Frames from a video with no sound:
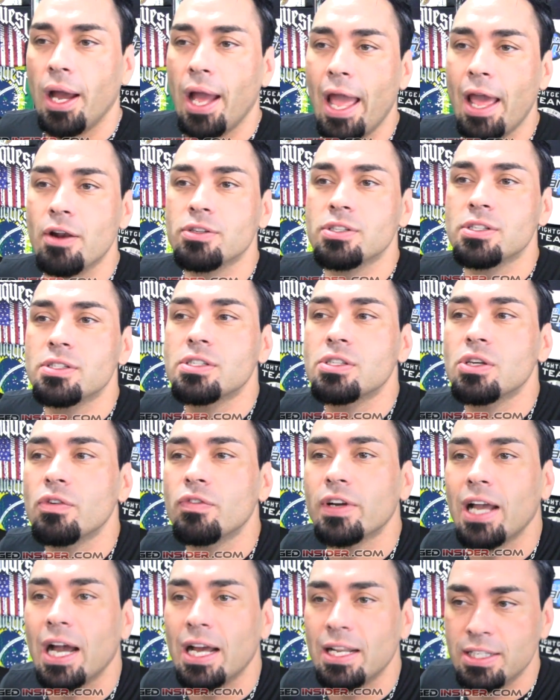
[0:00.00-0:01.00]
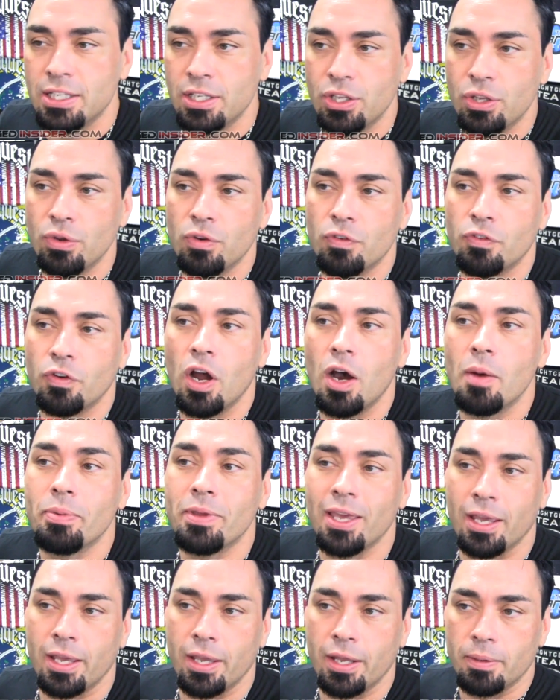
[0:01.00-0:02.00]
Anderson Silva got DQ'd for
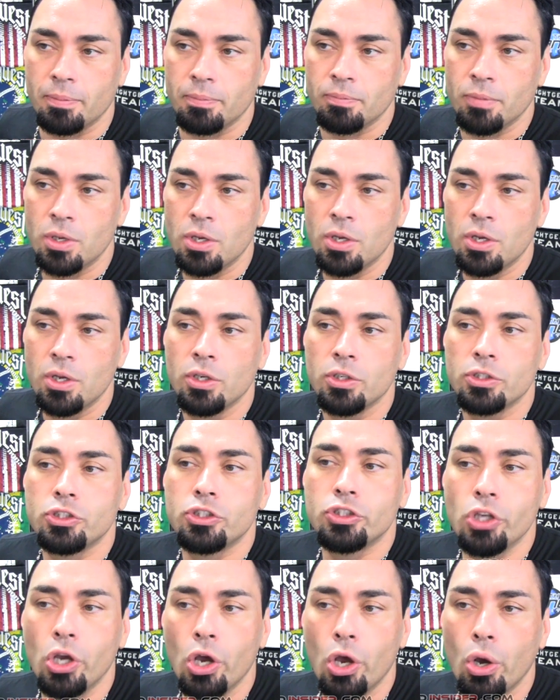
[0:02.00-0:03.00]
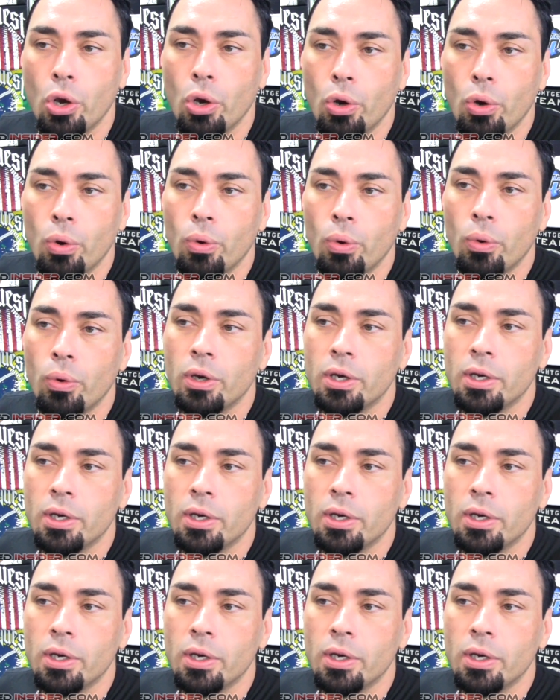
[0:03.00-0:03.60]
upkicking him. So